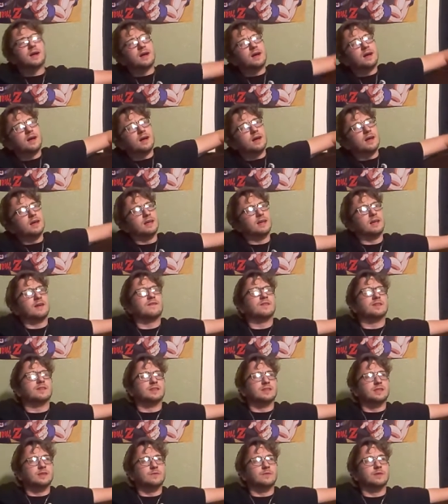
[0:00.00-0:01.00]
I
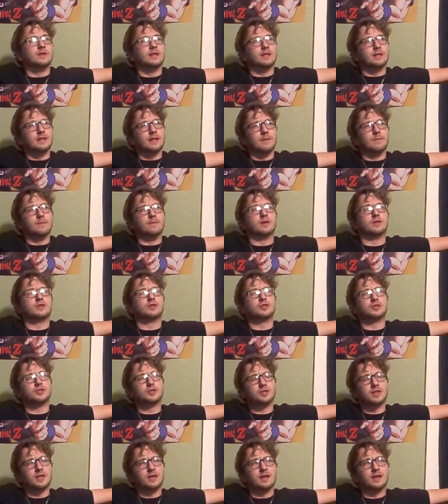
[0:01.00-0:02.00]
haven't seen really that
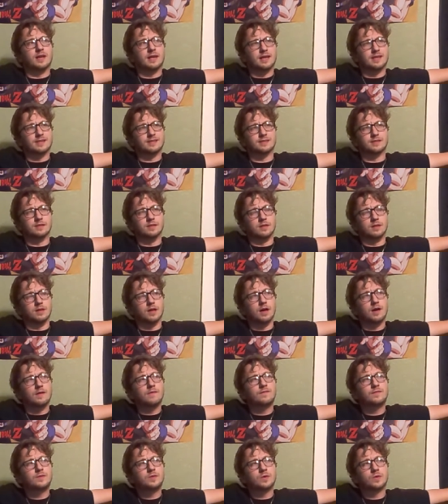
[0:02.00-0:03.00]
much, I guess,
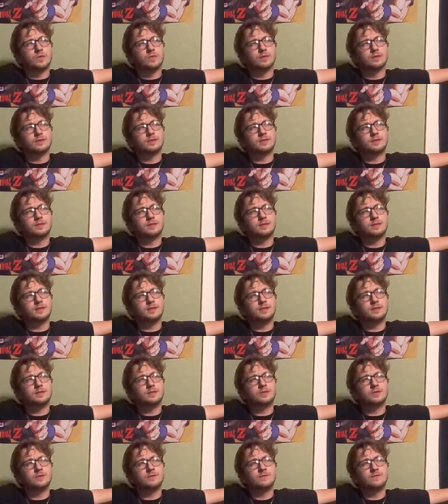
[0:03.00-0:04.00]
love towards
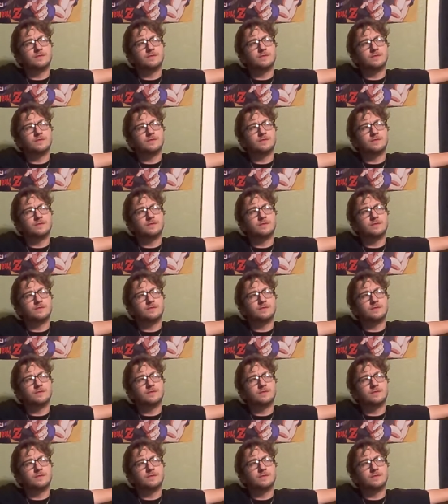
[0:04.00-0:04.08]
these two